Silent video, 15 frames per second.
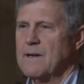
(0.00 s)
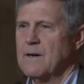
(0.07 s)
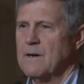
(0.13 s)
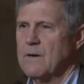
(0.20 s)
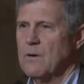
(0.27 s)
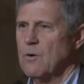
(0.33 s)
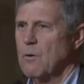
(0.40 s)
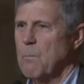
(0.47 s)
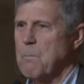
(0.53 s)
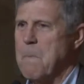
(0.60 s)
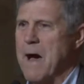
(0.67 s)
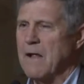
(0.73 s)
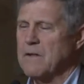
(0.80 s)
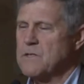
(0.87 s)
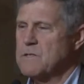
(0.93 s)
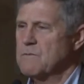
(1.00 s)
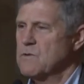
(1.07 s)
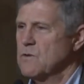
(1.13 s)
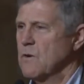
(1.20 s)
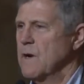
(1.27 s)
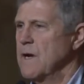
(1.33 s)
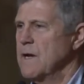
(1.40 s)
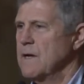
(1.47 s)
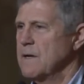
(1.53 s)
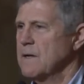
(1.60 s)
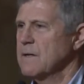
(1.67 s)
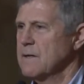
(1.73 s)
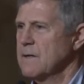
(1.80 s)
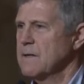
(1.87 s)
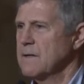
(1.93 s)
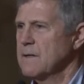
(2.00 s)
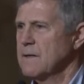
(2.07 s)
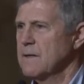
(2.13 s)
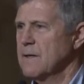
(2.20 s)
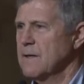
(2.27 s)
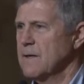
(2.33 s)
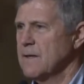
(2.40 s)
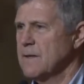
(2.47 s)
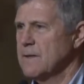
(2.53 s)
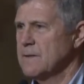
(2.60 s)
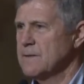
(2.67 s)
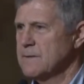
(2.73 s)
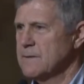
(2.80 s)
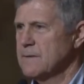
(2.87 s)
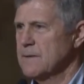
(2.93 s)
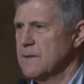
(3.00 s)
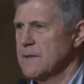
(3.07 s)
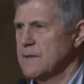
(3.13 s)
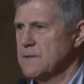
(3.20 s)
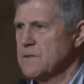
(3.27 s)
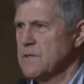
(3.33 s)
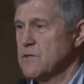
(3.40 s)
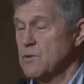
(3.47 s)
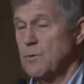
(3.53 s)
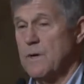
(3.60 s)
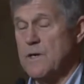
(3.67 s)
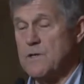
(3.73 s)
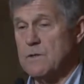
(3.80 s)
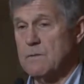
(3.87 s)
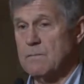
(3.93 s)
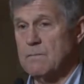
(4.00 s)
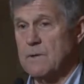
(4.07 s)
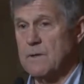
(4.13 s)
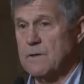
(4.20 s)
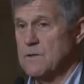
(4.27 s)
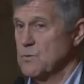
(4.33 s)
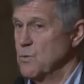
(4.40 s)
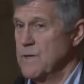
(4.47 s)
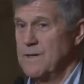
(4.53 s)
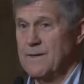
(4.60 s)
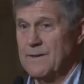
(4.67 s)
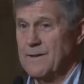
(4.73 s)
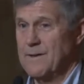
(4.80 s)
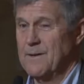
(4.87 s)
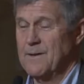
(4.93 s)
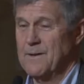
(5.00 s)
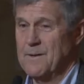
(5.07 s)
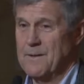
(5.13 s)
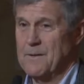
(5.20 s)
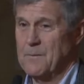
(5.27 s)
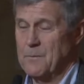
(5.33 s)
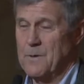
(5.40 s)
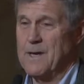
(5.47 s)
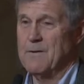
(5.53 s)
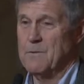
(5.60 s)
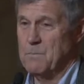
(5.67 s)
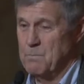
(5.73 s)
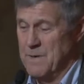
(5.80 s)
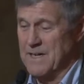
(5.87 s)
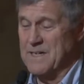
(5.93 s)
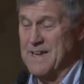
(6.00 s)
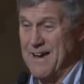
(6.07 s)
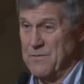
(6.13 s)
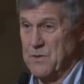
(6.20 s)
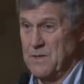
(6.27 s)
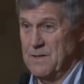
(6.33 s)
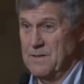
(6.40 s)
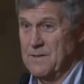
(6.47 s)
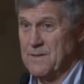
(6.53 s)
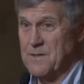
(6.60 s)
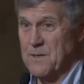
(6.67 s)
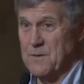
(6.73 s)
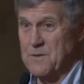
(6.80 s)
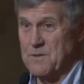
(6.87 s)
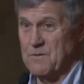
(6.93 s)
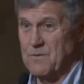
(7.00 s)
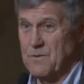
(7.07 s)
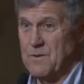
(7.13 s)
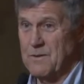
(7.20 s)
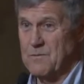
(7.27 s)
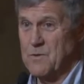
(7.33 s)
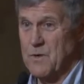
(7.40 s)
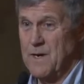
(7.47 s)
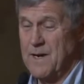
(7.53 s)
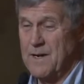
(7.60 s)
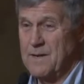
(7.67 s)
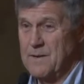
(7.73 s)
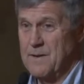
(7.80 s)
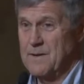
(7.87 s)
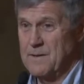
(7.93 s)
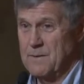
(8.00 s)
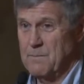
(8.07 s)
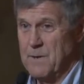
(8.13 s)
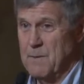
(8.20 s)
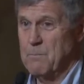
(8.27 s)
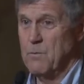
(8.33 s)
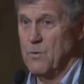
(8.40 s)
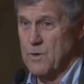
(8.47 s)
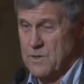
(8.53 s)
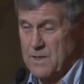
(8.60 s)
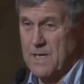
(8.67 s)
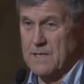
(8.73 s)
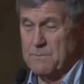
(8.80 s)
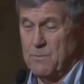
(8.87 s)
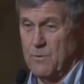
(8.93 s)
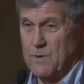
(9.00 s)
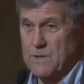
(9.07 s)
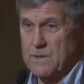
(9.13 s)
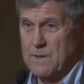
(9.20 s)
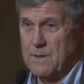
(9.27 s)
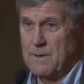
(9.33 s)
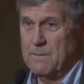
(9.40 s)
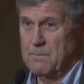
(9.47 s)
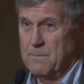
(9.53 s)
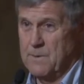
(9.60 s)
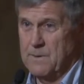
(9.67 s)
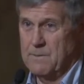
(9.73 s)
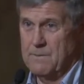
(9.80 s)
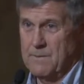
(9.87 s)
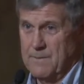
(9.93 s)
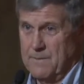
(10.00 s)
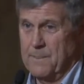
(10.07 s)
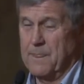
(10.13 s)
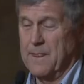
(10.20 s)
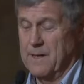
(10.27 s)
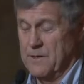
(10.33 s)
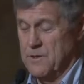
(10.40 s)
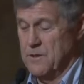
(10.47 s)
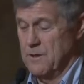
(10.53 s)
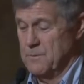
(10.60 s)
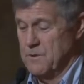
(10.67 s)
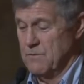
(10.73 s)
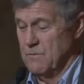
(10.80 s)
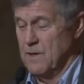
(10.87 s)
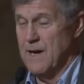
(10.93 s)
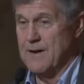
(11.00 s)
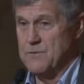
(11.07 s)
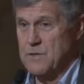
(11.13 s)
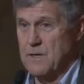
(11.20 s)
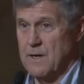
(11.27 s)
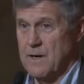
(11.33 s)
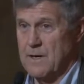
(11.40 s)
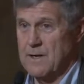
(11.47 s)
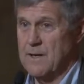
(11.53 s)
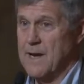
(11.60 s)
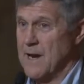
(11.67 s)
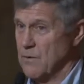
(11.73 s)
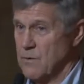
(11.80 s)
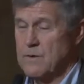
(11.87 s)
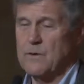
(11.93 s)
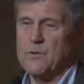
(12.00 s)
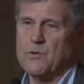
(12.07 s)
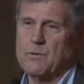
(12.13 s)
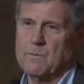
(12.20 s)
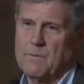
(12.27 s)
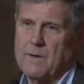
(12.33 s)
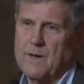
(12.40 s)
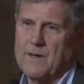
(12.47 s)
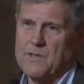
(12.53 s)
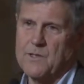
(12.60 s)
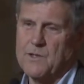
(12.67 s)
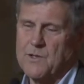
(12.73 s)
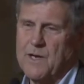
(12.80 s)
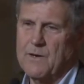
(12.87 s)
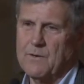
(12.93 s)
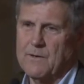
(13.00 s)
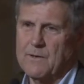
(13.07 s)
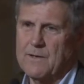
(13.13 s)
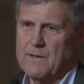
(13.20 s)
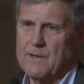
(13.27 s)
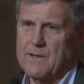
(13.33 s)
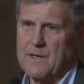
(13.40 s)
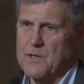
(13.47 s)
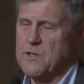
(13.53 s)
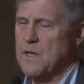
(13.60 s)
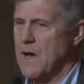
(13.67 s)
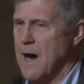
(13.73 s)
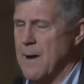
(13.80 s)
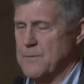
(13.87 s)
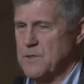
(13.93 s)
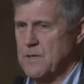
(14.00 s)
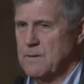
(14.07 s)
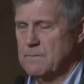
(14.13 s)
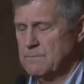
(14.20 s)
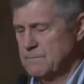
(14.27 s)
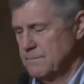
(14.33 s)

in our whole balance of trade uh, uh, situation because we, we have a big deficit in terms of, of trade, imports, exports. But in terms of livestock and agricultural products in general, it's the opposite.